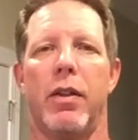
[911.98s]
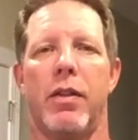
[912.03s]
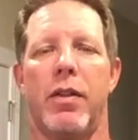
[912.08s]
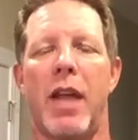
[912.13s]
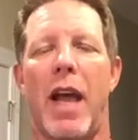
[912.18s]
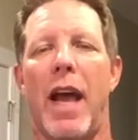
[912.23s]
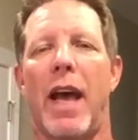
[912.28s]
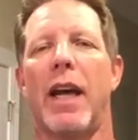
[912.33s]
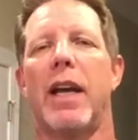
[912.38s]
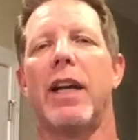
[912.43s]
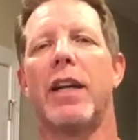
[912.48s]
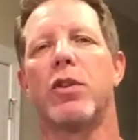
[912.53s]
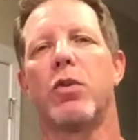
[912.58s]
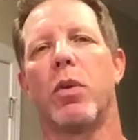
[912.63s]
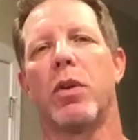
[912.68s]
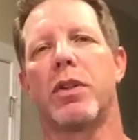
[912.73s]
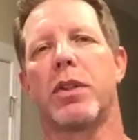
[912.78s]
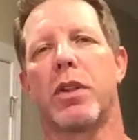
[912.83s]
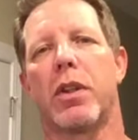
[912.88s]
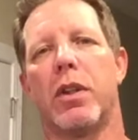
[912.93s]
That is
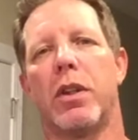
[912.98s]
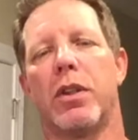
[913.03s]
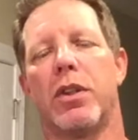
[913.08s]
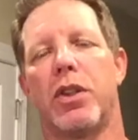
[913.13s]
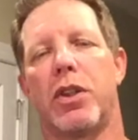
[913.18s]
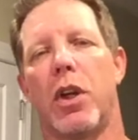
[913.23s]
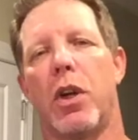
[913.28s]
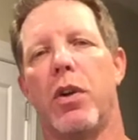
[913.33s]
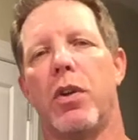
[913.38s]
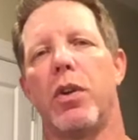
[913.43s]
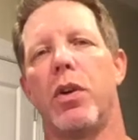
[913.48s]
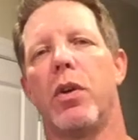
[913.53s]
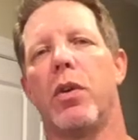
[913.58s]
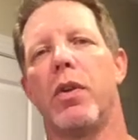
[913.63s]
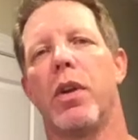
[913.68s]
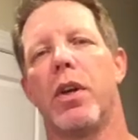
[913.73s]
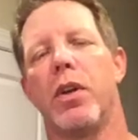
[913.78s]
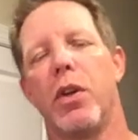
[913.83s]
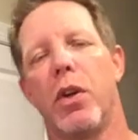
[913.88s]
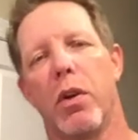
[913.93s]
what's going to show you
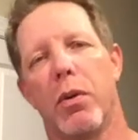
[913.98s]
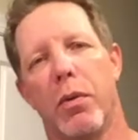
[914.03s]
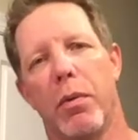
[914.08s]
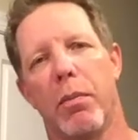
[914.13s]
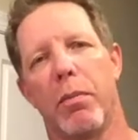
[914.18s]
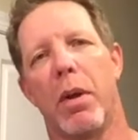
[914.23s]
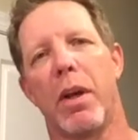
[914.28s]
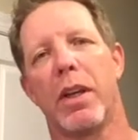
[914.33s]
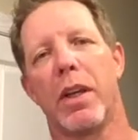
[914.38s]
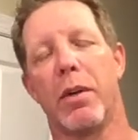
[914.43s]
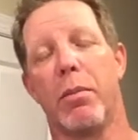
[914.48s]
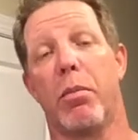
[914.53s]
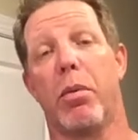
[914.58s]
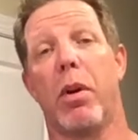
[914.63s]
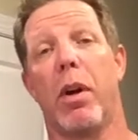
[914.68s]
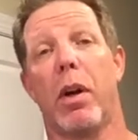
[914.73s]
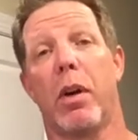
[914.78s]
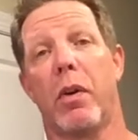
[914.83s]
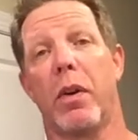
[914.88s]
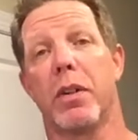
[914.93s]
that you're making
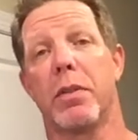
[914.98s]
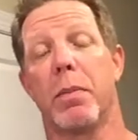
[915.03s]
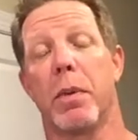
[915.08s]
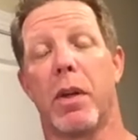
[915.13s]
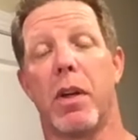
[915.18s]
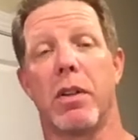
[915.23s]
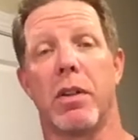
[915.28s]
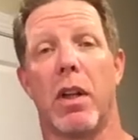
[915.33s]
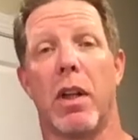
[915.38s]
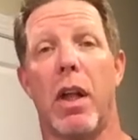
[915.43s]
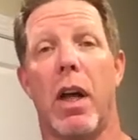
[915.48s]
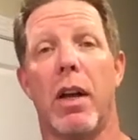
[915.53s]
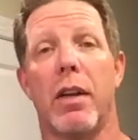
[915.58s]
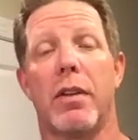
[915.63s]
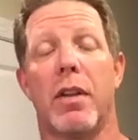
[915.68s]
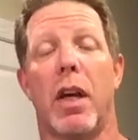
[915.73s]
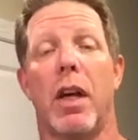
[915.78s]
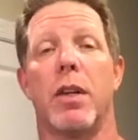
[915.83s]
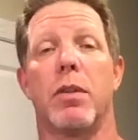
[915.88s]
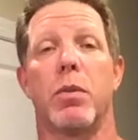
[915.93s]
progress, because a lot
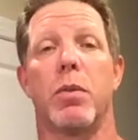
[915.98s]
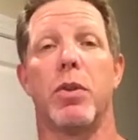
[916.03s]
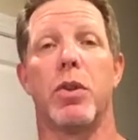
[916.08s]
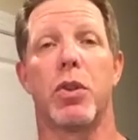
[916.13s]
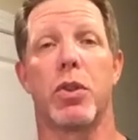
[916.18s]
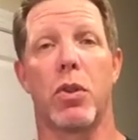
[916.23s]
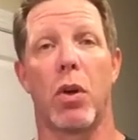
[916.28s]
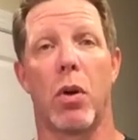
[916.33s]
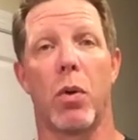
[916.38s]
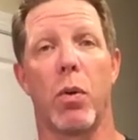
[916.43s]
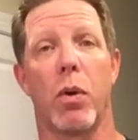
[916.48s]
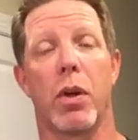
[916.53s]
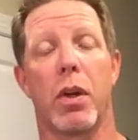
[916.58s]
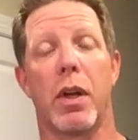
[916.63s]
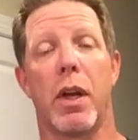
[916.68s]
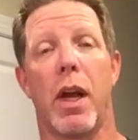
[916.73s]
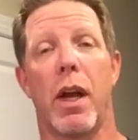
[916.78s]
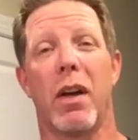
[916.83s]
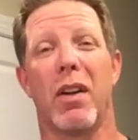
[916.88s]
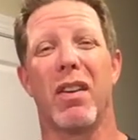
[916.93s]
of times when you start
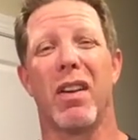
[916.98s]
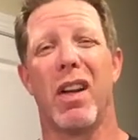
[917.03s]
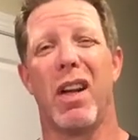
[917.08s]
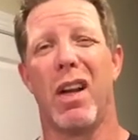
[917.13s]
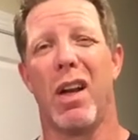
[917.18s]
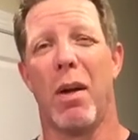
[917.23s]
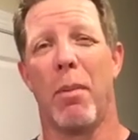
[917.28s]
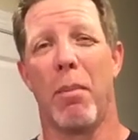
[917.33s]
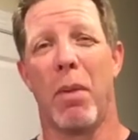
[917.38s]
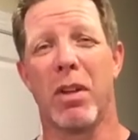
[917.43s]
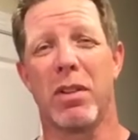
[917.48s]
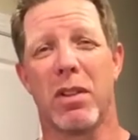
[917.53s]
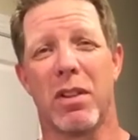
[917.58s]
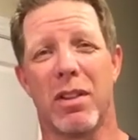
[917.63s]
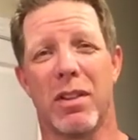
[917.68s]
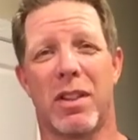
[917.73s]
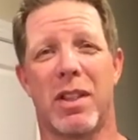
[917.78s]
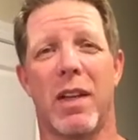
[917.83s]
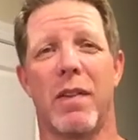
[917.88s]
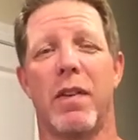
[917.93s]
working out, muscle
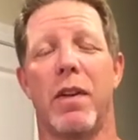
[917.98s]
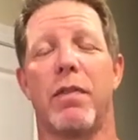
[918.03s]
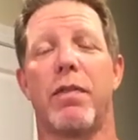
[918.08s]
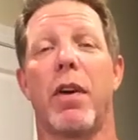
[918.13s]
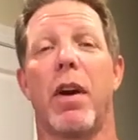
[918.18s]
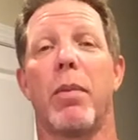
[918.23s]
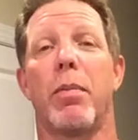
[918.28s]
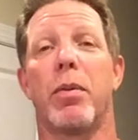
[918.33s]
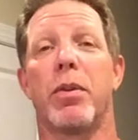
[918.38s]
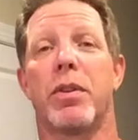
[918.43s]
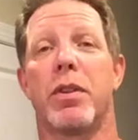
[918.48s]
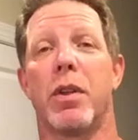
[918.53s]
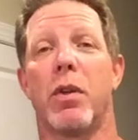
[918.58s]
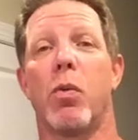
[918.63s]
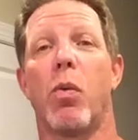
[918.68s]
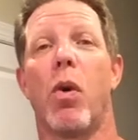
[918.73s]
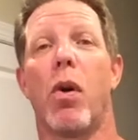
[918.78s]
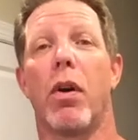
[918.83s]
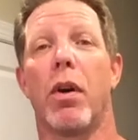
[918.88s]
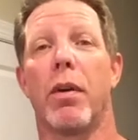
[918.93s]
is
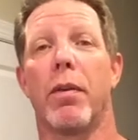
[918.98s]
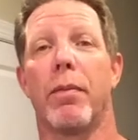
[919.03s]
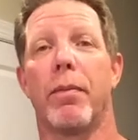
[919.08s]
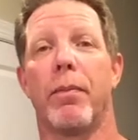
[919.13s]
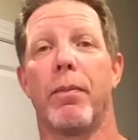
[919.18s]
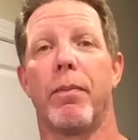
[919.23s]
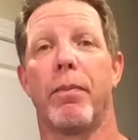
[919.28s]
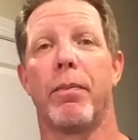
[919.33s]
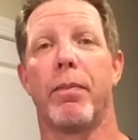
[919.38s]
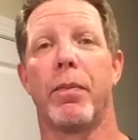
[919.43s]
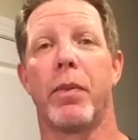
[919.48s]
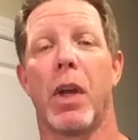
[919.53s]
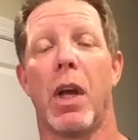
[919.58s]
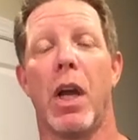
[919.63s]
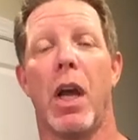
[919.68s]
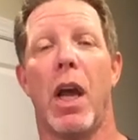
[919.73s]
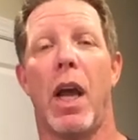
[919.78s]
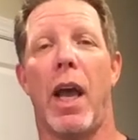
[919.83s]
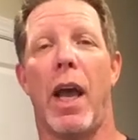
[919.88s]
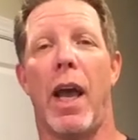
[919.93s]
75% water.
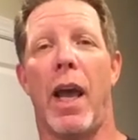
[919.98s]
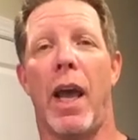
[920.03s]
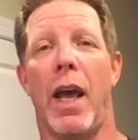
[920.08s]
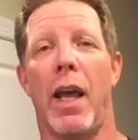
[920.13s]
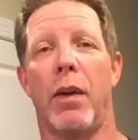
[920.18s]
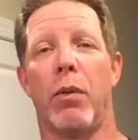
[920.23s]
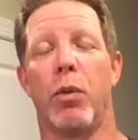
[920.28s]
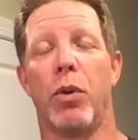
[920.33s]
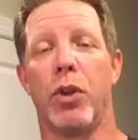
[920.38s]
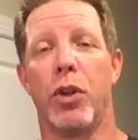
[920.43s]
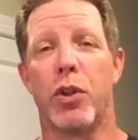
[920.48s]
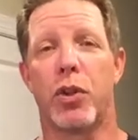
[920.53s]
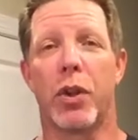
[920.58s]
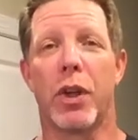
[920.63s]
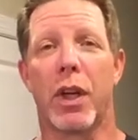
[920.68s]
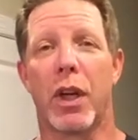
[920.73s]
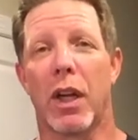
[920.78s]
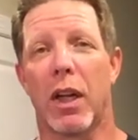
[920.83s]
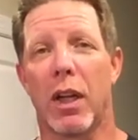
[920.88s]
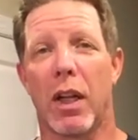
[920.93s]
And when you're
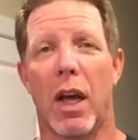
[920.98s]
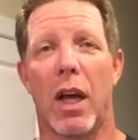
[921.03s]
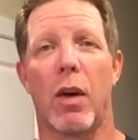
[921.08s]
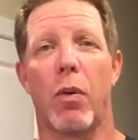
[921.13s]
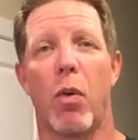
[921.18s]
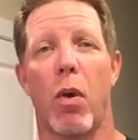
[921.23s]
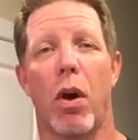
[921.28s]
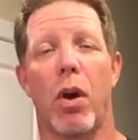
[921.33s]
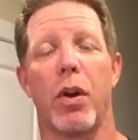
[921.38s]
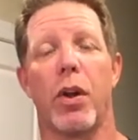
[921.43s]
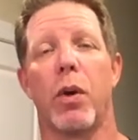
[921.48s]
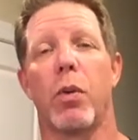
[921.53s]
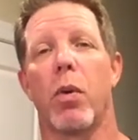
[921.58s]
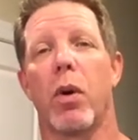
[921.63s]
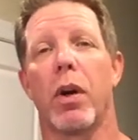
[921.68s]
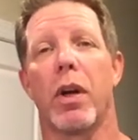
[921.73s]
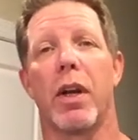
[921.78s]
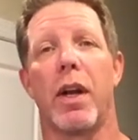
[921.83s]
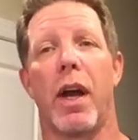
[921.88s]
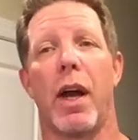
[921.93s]
drinking a lot of water, you're
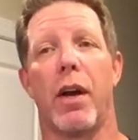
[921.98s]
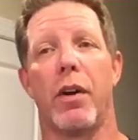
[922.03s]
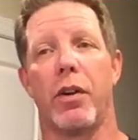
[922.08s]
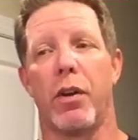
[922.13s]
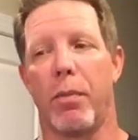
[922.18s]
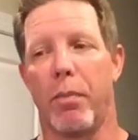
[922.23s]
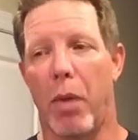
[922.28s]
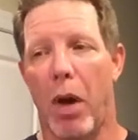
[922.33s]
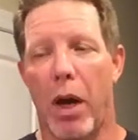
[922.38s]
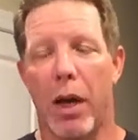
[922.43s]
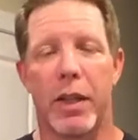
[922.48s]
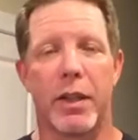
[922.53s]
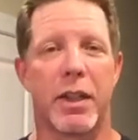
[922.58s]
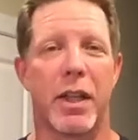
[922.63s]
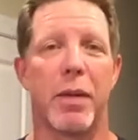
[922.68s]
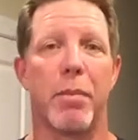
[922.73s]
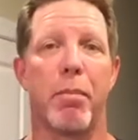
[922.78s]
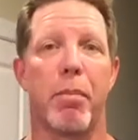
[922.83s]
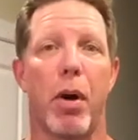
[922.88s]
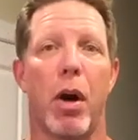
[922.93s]
working out, your body's
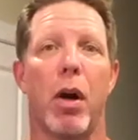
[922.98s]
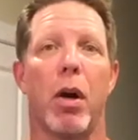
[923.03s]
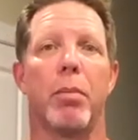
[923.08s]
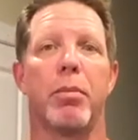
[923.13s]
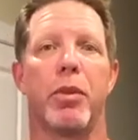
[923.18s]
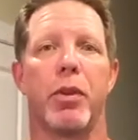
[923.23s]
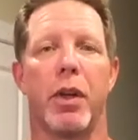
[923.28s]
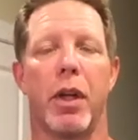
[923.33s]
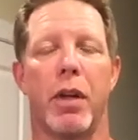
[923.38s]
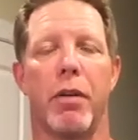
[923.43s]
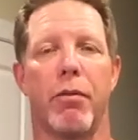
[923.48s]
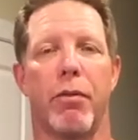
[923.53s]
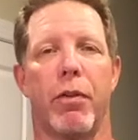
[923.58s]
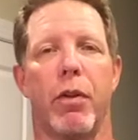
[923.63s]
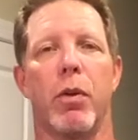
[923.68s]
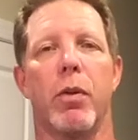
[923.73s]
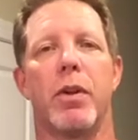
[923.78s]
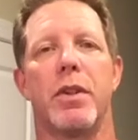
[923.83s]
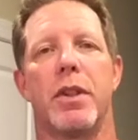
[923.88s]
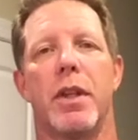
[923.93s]
getting pumped, you're getting
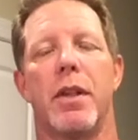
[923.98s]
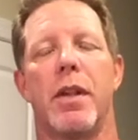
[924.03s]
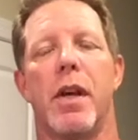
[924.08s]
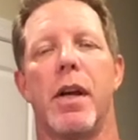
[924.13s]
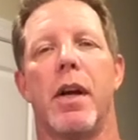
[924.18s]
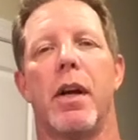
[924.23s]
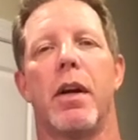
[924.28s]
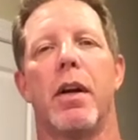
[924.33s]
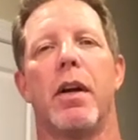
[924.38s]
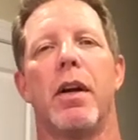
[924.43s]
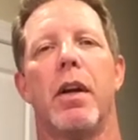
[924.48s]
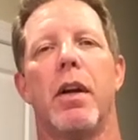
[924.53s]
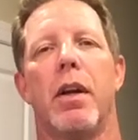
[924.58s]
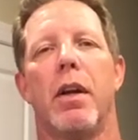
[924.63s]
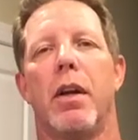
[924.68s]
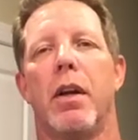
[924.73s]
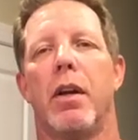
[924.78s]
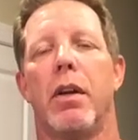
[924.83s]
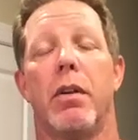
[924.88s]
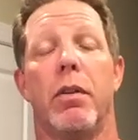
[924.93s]
fluids in there.
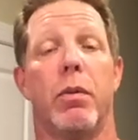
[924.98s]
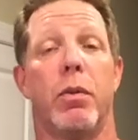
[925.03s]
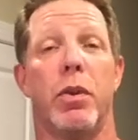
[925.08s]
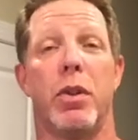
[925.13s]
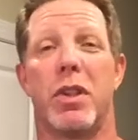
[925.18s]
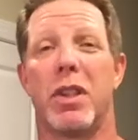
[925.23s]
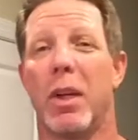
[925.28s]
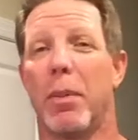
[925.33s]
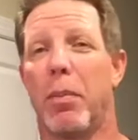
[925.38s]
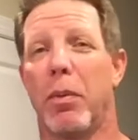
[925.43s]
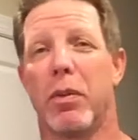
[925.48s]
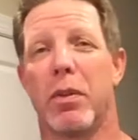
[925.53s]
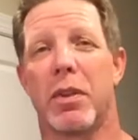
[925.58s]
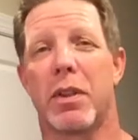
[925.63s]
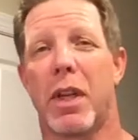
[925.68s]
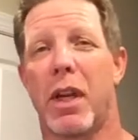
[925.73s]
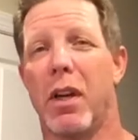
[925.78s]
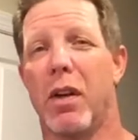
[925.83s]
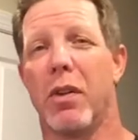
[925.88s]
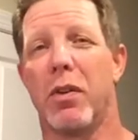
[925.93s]
When you step on the
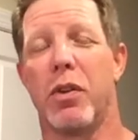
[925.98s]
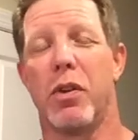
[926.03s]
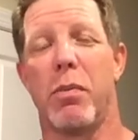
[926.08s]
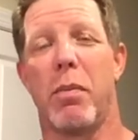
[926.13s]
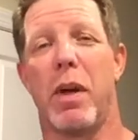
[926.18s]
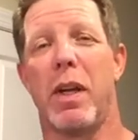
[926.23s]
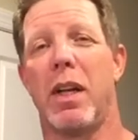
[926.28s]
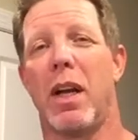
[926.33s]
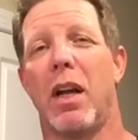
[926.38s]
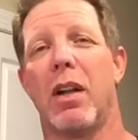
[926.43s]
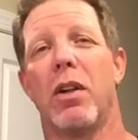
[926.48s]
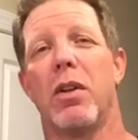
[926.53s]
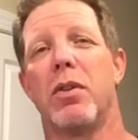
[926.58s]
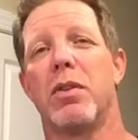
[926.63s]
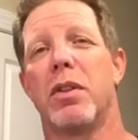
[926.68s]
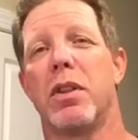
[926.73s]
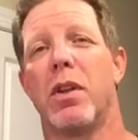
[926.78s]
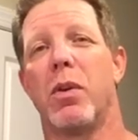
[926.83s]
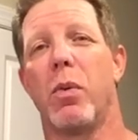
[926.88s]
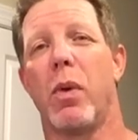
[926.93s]
scale, you may not
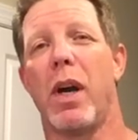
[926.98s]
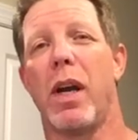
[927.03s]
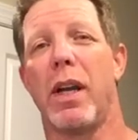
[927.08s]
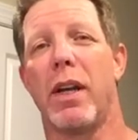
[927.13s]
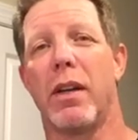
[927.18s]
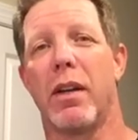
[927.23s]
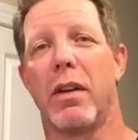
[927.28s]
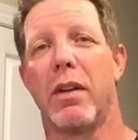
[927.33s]
lose any weight.